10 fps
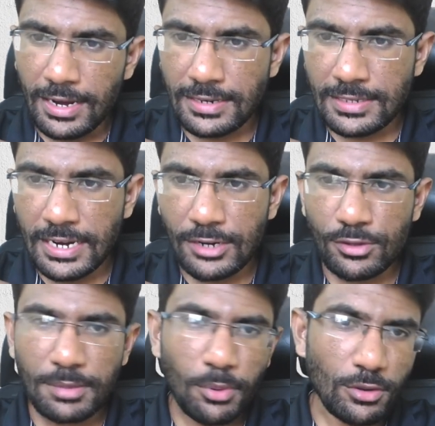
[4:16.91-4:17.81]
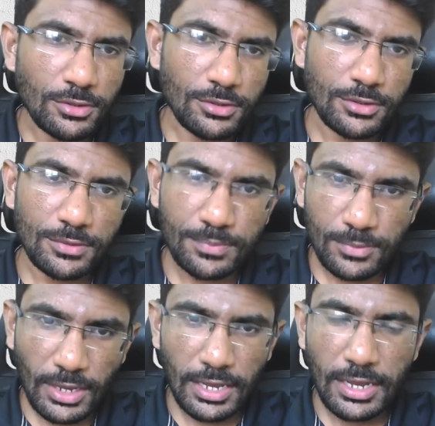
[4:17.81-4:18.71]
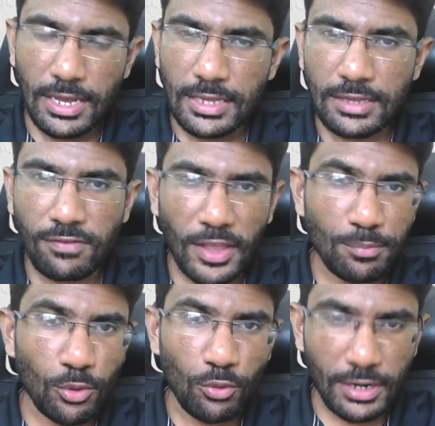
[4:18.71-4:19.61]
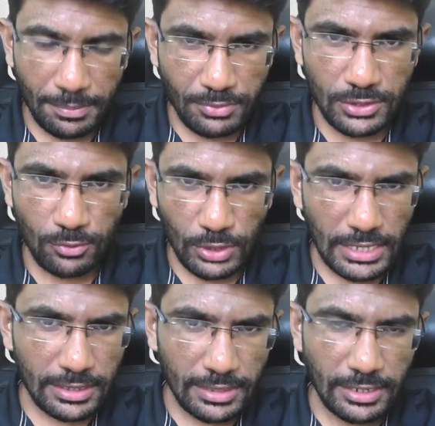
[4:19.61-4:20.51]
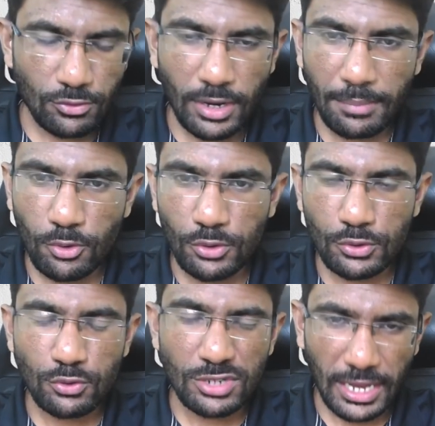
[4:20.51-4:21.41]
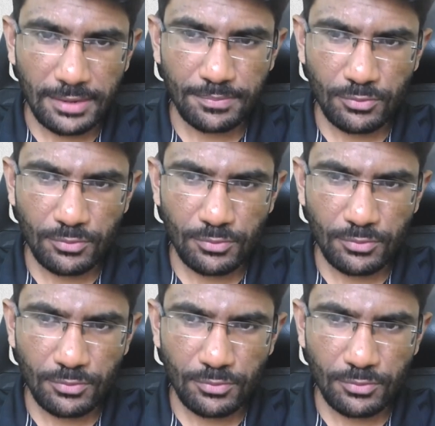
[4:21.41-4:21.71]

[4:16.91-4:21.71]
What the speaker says: let's get into the process. Okay, the five proven tips. Okay, that is what I'm going to share.